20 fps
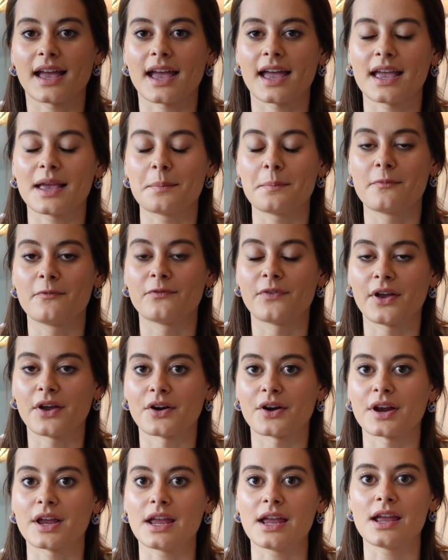a
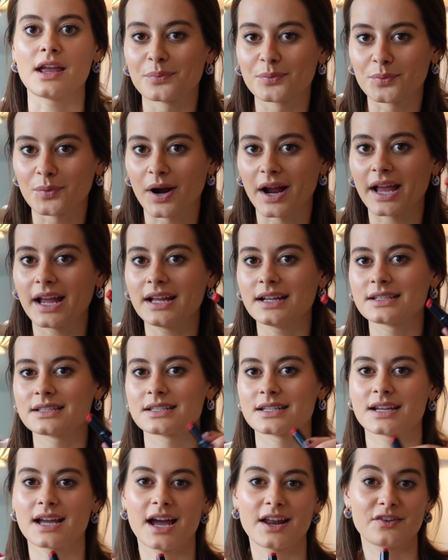very
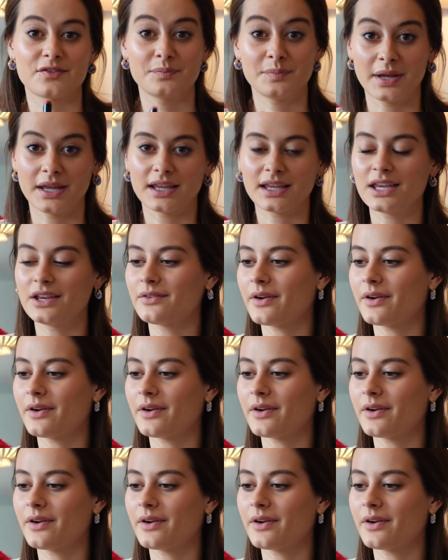bright kind of pinky